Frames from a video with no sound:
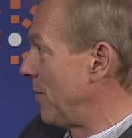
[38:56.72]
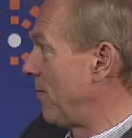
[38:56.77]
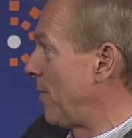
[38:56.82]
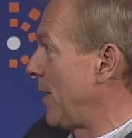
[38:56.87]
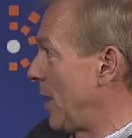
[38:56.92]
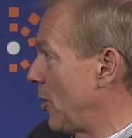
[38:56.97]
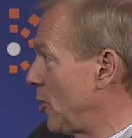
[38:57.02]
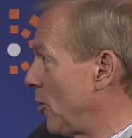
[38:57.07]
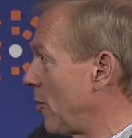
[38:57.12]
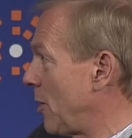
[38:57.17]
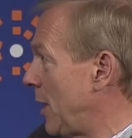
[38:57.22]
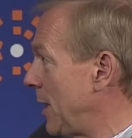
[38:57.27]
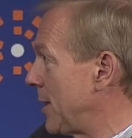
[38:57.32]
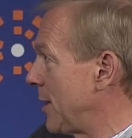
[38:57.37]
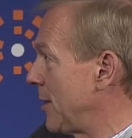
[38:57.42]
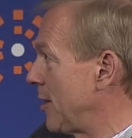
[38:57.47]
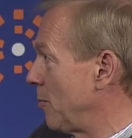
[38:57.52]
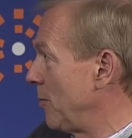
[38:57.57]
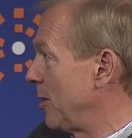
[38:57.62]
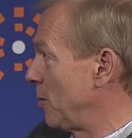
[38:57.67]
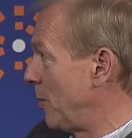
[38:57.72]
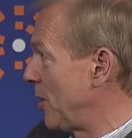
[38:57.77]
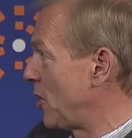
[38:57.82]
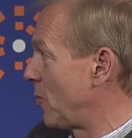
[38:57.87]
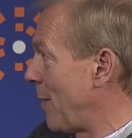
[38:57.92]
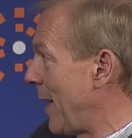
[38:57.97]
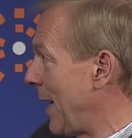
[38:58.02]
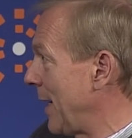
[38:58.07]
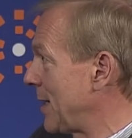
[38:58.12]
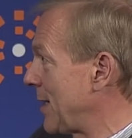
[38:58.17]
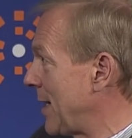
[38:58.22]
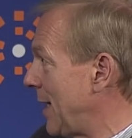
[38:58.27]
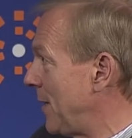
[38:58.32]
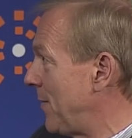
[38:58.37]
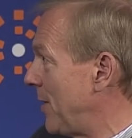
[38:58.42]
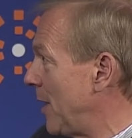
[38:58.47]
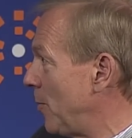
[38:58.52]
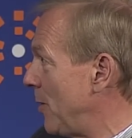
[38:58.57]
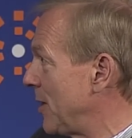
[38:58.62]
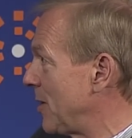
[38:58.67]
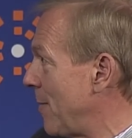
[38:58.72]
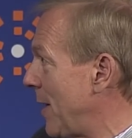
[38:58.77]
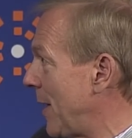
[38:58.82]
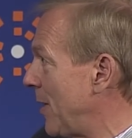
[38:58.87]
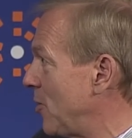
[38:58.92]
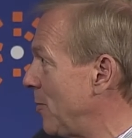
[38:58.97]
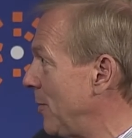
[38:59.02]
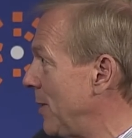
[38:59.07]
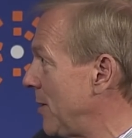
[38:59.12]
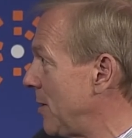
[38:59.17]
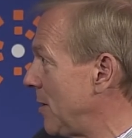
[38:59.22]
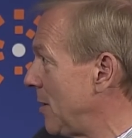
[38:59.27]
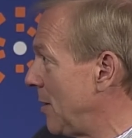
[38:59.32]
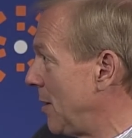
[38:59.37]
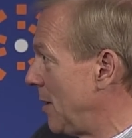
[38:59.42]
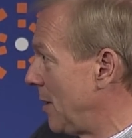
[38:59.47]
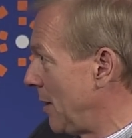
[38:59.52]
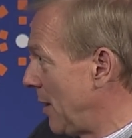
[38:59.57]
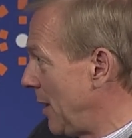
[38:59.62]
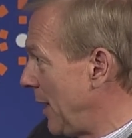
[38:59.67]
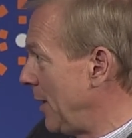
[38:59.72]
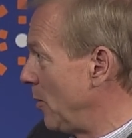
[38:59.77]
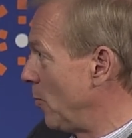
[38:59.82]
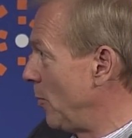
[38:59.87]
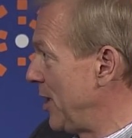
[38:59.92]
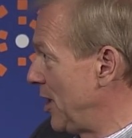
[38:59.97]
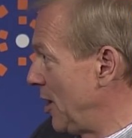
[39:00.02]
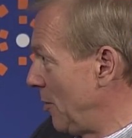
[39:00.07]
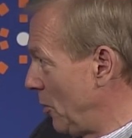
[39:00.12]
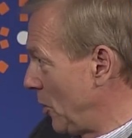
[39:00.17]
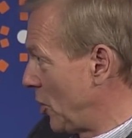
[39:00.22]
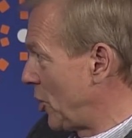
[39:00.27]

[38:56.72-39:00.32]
the financial crisis was which banks had their risk management in reasonable